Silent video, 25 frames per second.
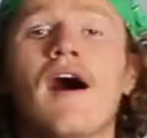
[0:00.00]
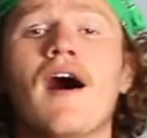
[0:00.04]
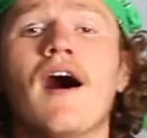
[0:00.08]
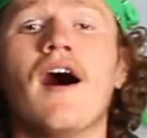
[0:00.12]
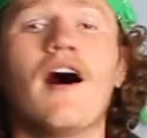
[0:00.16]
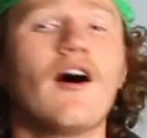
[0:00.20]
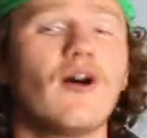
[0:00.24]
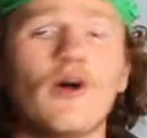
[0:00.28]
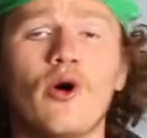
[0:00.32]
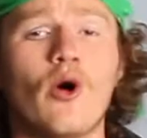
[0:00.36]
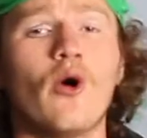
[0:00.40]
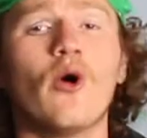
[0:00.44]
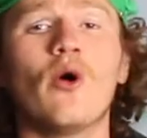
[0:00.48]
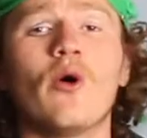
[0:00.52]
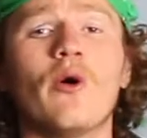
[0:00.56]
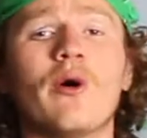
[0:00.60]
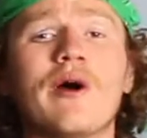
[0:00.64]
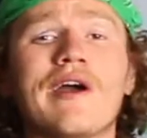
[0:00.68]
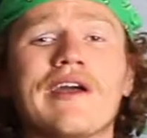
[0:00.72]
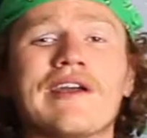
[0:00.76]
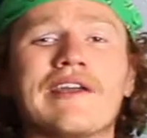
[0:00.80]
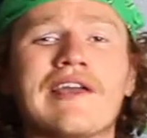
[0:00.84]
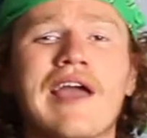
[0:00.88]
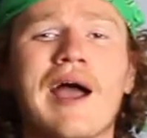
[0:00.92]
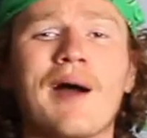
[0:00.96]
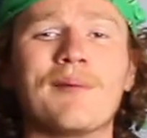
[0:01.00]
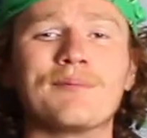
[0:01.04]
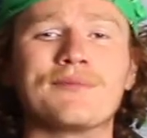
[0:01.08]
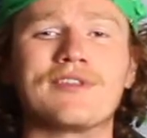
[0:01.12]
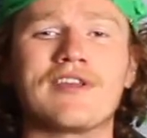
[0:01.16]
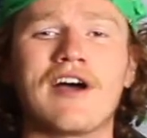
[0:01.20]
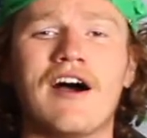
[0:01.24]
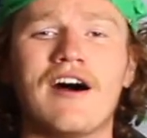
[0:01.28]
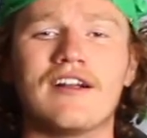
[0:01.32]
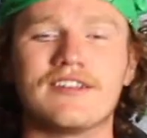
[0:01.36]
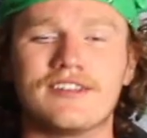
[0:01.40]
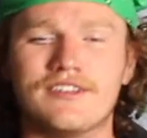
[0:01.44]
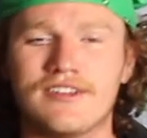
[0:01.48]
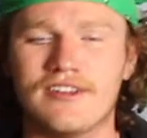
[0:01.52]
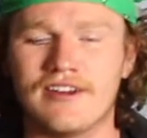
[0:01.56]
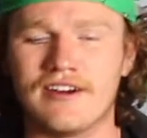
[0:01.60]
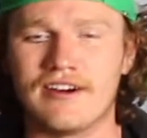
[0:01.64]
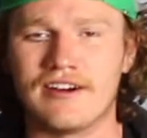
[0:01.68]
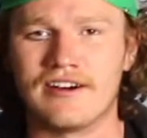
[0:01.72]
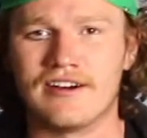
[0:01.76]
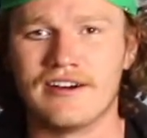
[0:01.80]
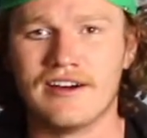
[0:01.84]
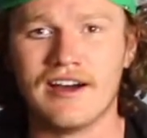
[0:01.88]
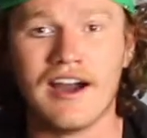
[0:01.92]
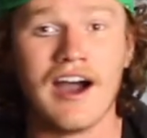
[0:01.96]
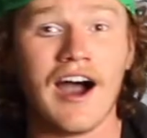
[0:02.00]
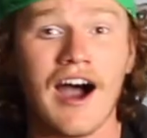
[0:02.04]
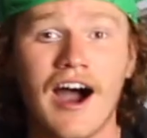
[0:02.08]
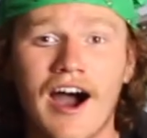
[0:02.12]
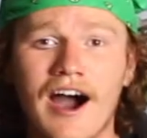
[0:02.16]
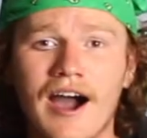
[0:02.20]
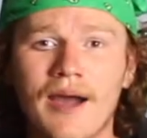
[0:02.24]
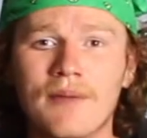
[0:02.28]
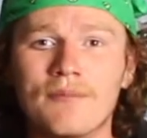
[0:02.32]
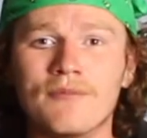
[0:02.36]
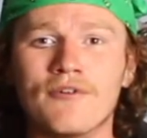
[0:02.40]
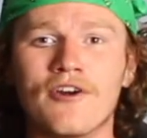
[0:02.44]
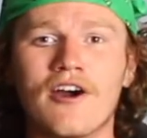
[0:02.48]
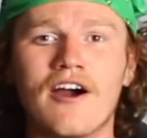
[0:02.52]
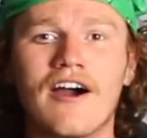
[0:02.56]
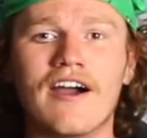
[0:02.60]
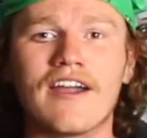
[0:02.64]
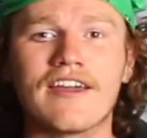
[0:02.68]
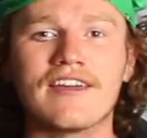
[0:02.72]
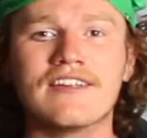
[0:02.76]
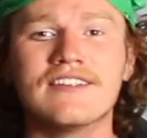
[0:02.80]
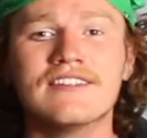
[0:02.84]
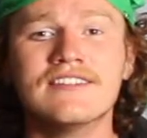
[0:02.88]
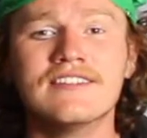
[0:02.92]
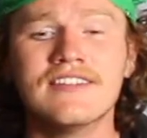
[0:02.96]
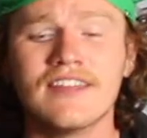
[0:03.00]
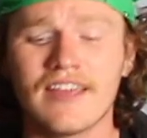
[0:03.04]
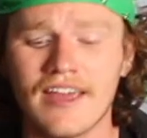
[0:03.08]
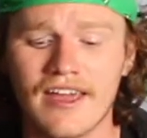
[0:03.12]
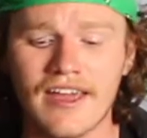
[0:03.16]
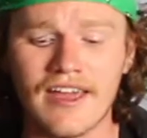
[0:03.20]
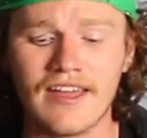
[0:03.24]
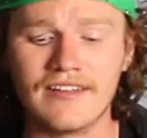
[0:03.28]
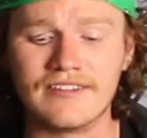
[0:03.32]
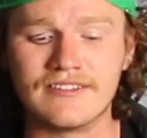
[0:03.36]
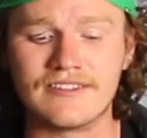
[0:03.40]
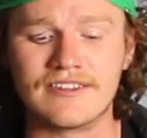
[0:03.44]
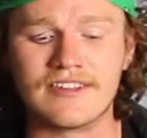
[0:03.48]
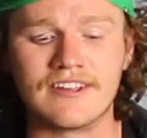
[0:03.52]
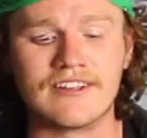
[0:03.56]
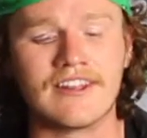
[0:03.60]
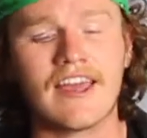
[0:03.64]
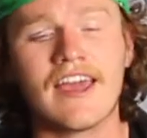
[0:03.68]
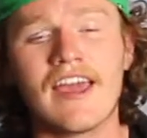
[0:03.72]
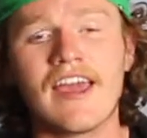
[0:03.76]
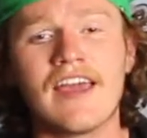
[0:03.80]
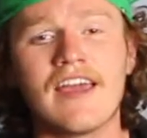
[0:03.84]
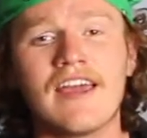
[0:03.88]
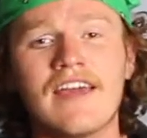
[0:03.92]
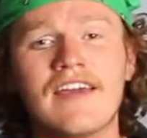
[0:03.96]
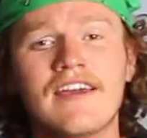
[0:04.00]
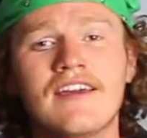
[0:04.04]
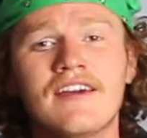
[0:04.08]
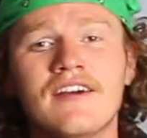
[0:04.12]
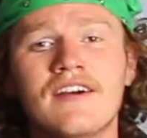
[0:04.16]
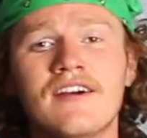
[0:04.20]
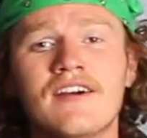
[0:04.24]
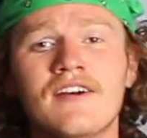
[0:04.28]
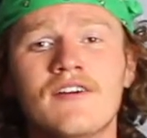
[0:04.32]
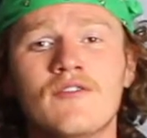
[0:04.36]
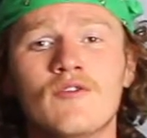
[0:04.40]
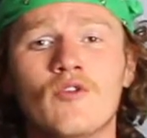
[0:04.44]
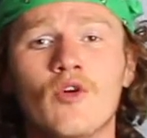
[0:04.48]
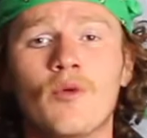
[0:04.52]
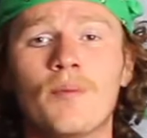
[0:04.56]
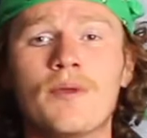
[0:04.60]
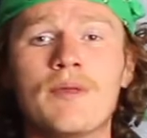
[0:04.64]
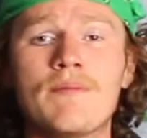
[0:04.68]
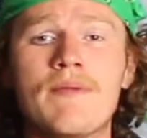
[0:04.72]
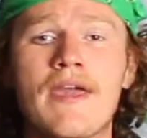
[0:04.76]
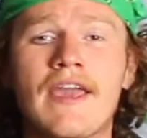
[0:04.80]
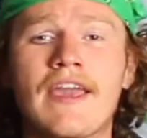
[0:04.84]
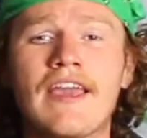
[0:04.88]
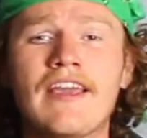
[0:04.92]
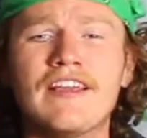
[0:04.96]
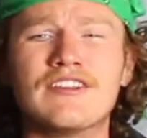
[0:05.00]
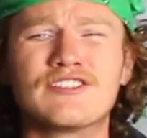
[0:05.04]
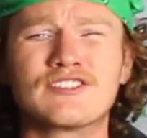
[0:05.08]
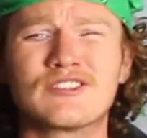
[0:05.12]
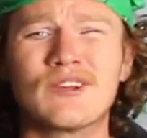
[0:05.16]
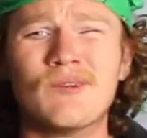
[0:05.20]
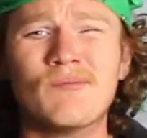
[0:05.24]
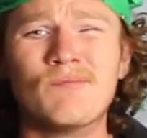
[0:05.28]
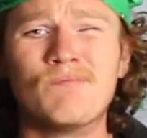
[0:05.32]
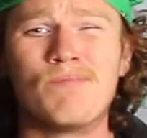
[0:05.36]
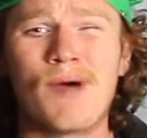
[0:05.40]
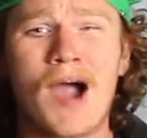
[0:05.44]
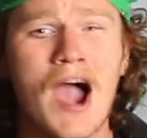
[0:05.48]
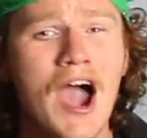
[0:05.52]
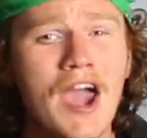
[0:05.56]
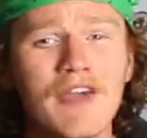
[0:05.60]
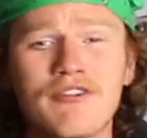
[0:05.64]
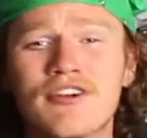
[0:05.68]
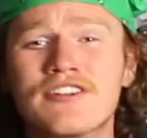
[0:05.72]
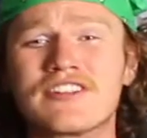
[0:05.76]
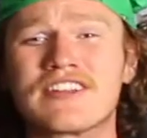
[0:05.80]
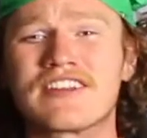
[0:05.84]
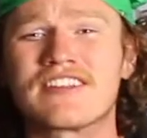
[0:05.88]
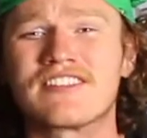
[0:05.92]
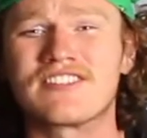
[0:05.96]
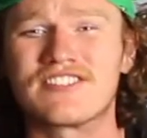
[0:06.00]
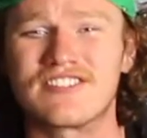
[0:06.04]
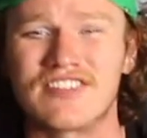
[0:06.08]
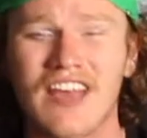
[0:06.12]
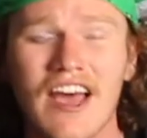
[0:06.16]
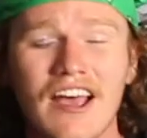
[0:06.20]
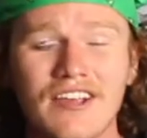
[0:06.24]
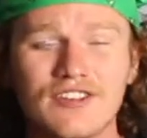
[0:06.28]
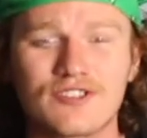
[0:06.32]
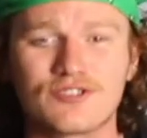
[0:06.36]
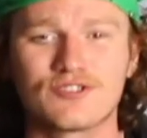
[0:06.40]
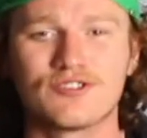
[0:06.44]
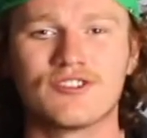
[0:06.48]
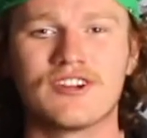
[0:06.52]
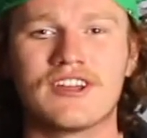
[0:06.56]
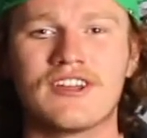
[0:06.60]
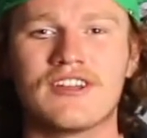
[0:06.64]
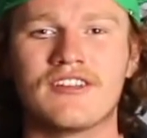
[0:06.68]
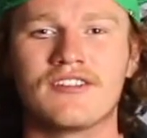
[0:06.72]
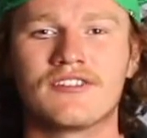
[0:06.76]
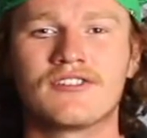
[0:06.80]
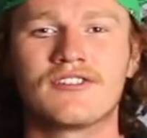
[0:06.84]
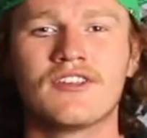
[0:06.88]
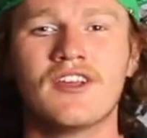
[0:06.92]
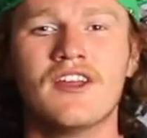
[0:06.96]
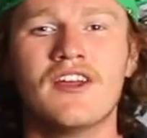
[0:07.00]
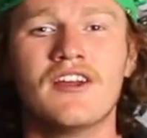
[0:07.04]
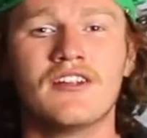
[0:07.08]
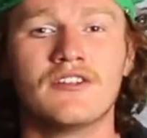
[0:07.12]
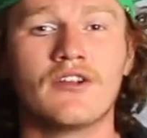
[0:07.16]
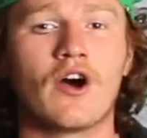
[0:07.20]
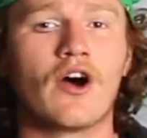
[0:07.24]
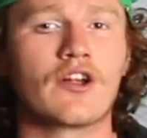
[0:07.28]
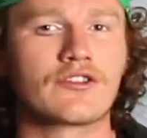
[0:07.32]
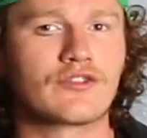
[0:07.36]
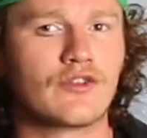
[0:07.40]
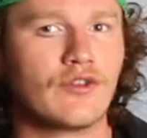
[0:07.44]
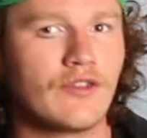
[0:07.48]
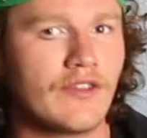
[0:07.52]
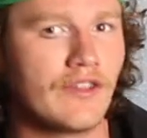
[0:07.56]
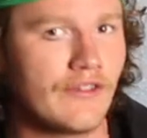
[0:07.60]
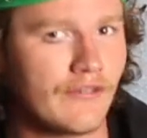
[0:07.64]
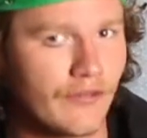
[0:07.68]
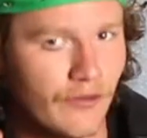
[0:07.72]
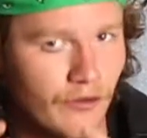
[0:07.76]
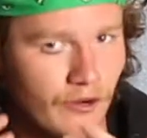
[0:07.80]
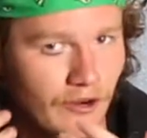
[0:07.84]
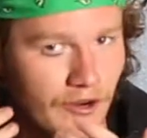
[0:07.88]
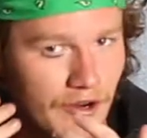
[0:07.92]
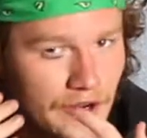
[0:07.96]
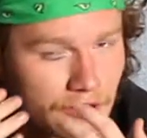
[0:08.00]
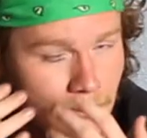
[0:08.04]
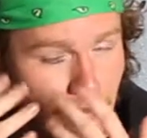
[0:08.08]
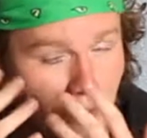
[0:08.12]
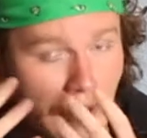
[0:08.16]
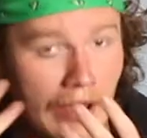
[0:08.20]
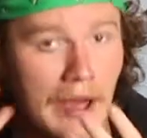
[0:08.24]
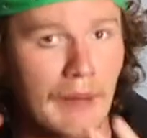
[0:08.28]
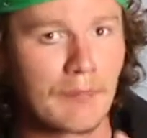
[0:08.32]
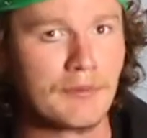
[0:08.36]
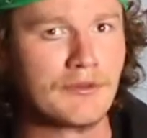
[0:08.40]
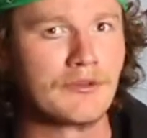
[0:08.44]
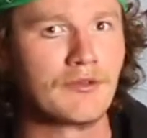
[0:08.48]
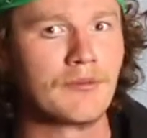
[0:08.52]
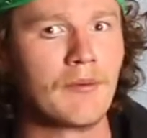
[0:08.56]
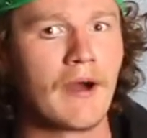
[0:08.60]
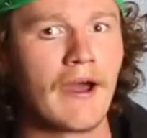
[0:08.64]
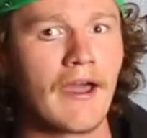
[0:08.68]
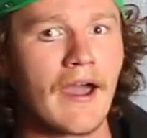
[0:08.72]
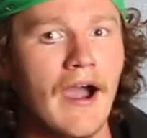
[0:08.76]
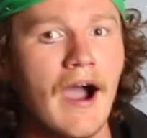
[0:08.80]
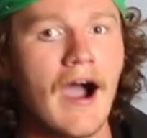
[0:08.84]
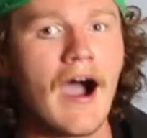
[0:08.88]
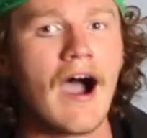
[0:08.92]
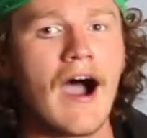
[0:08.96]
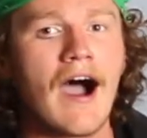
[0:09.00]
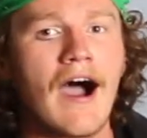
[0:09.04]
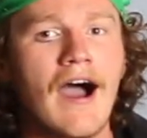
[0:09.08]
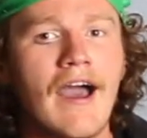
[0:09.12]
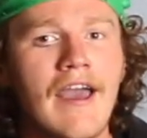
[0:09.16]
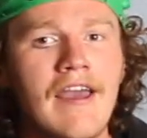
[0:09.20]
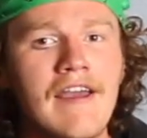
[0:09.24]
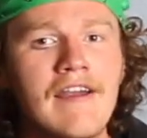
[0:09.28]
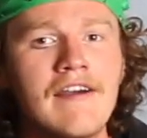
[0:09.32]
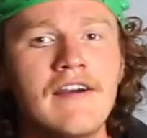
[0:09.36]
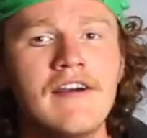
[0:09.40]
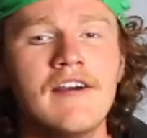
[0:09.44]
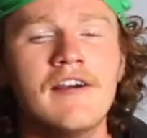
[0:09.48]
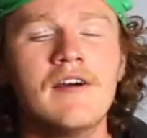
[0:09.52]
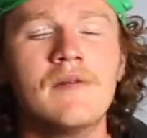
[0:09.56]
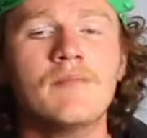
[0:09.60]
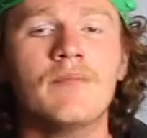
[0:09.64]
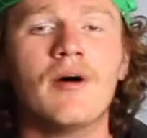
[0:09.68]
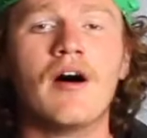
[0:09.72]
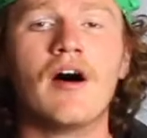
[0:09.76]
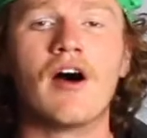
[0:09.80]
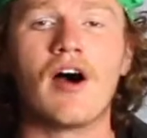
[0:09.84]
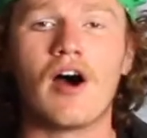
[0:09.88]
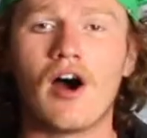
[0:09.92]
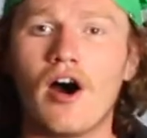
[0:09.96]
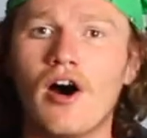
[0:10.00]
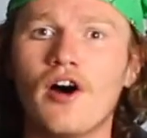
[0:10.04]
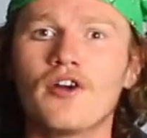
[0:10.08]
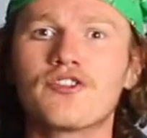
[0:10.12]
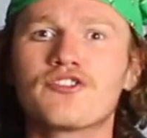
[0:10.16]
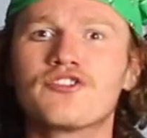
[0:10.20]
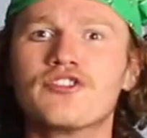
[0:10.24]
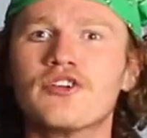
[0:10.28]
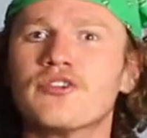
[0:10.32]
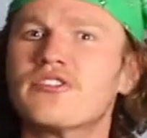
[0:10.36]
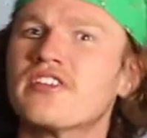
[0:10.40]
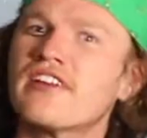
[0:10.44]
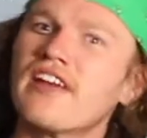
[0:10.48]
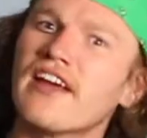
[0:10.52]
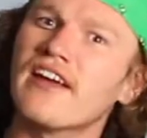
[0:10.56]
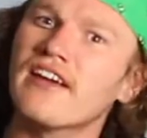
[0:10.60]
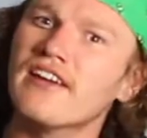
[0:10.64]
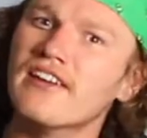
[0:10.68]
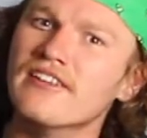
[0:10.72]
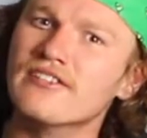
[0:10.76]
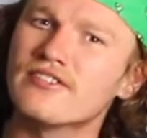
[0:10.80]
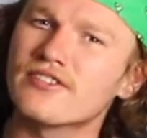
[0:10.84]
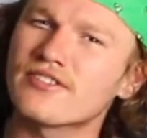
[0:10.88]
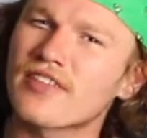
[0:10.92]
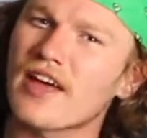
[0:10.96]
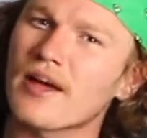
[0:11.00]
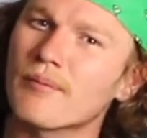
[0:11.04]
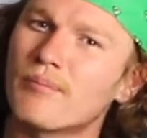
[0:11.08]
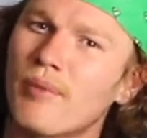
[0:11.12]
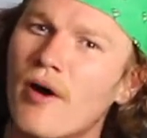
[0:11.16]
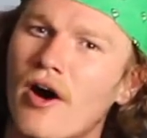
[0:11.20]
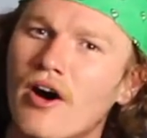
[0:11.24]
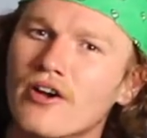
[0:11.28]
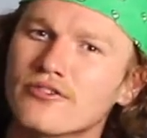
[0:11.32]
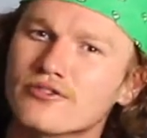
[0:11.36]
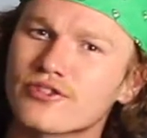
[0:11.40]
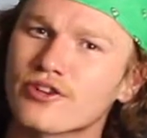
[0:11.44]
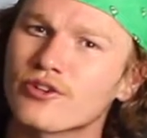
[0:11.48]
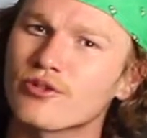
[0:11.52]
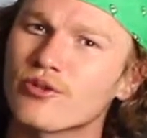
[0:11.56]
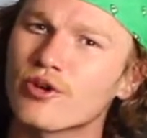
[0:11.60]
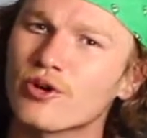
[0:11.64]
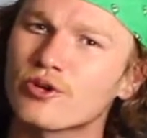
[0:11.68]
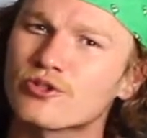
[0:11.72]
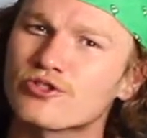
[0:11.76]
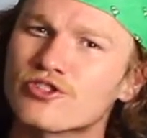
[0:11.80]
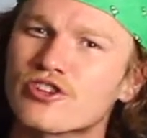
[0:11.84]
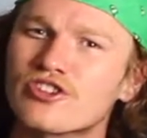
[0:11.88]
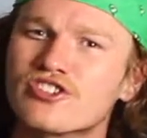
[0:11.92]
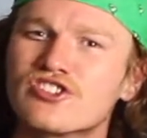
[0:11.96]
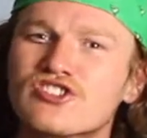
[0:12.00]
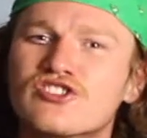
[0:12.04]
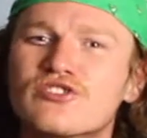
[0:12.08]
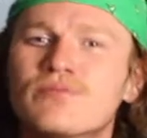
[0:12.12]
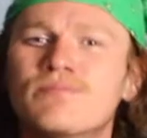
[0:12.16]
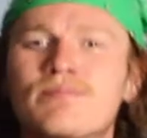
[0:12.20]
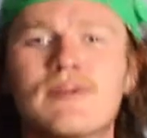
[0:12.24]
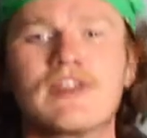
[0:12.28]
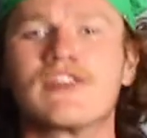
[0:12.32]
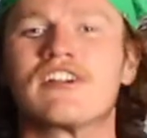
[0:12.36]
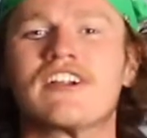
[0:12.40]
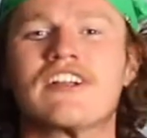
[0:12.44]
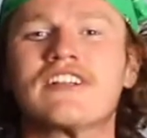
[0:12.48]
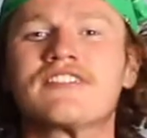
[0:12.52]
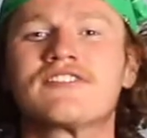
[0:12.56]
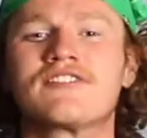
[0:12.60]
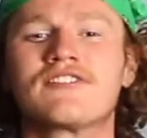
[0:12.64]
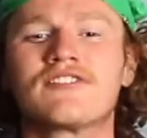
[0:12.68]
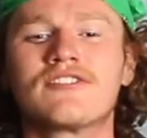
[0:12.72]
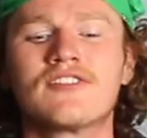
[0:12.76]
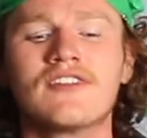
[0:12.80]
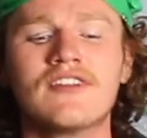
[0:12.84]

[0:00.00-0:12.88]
Ahoy, Camtasia! I'm Ryan, and today we'll be making some pirate accessories, not only for what happened to my eye, but also to get into that Ponderosa spirit.